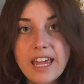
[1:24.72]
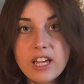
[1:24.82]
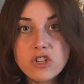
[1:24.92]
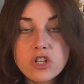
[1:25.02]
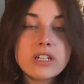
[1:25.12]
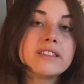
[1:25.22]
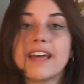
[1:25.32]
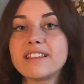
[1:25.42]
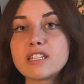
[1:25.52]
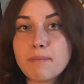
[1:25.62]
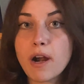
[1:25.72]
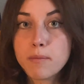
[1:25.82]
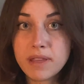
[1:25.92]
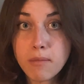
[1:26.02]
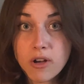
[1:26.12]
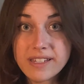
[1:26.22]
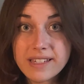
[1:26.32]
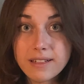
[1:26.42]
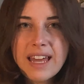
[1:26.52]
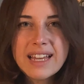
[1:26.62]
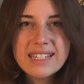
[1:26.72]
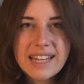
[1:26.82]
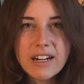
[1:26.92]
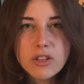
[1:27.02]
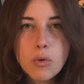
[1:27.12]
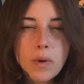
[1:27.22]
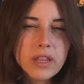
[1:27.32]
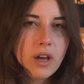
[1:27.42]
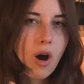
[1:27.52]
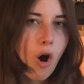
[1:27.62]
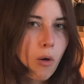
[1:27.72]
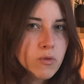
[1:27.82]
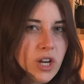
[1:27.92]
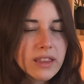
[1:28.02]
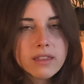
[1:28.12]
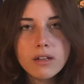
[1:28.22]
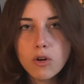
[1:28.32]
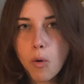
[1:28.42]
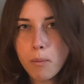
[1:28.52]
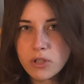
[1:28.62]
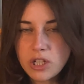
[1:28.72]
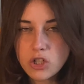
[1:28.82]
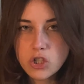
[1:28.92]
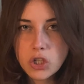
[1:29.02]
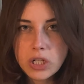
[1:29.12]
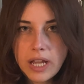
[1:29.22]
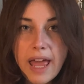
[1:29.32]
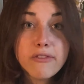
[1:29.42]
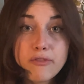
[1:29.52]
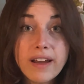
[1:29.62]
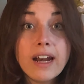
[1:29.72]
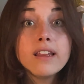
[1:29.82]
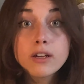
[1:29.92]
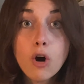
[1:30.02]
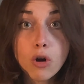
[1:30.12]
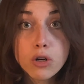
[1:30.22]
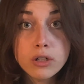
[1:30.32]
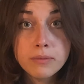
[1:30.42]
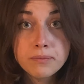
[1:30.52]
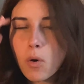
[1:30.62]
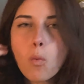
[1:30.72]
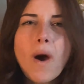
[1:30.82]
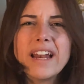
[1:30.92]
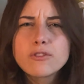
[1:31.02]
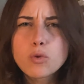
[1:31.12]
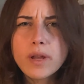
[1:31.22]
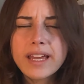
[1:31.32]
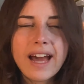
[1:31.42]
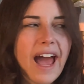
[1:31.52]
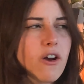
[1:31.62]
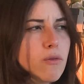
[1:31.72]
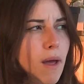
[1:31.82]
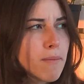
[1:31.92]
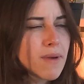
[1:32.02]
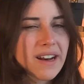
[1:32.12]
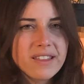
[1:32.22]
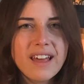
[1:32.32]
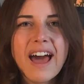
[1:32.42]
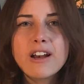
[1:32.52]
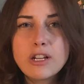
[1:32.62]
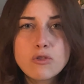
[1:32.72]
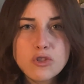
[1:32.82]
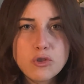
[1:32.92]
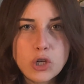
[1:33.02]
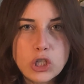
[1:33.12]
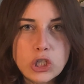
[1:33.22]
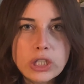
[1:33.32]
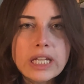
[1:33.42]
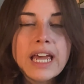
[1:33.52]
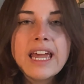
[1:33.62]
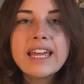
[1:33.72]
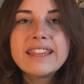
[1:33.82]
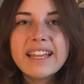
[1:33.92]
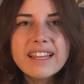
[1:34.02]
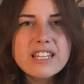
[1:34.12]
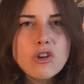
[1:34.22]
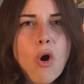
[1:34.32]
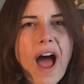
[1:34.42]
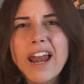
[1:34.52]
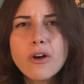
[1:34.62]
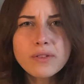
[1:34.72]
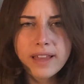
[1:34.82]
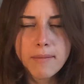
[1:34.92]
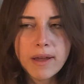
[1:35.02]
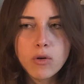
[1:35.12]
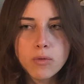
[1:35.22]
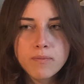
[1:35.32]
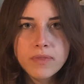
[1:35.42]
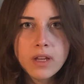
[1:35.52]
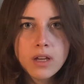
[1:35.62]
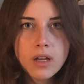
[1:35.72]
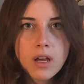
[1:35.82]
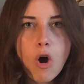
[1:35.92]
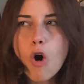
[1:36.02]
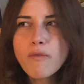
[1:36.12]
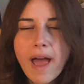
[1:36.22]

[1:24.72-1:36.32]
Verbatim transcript: age that inspire me the most, starting with object, composition and finally the color. While drawing, I remembered an illustration that I saw a long time ago of